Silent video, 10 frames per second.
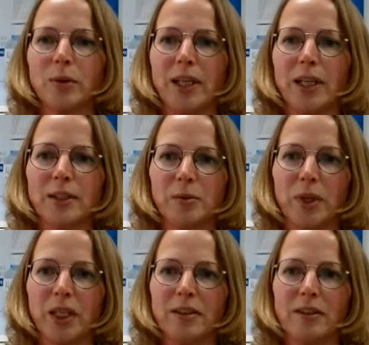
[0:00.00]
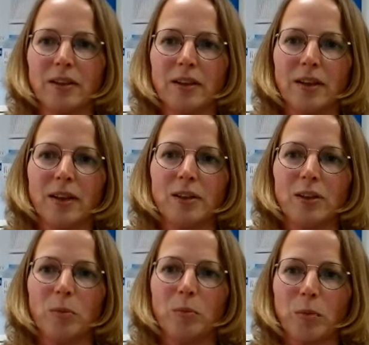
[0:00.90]
reading speed.
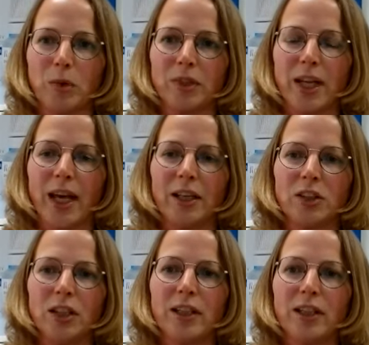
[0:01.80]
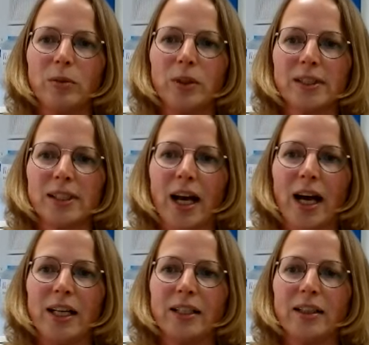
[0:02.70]
So potentially the
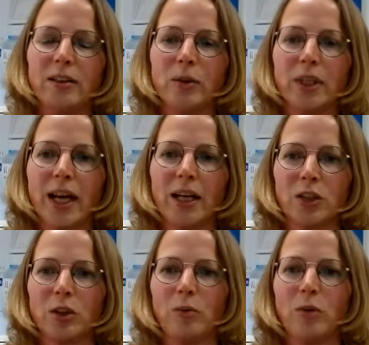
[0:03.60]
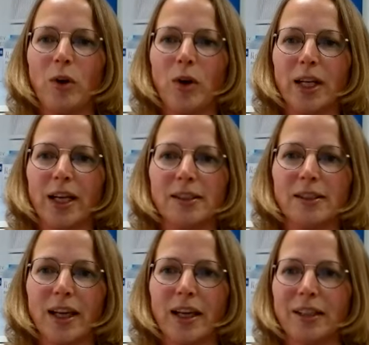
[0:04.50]
result in the reduction of corneal
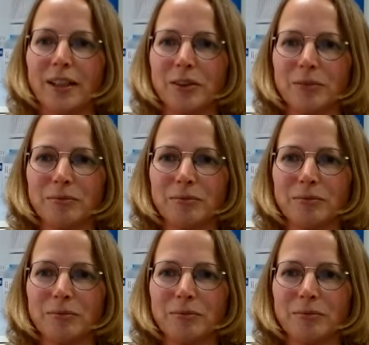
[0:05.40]
staining.